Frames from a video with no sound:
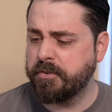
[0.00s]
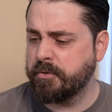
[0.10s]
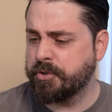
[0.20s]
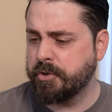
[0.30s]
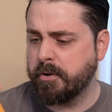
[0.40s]
There's
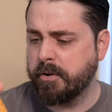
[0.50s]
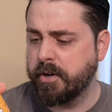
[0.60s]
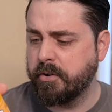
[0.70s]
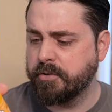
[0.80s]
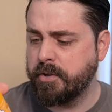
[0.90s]
no sugar in
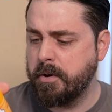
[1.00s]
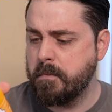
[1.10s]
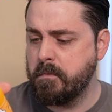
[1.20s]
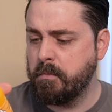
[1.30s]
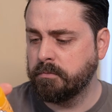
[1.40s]
here, is
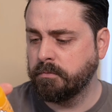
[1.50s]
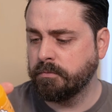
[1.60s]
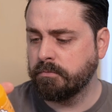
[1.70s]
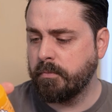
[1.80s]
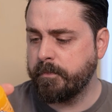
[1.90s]
there?
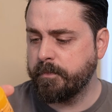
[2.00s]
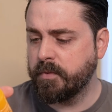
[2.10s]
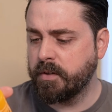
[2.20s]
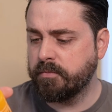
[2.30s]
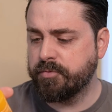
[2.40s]
You know,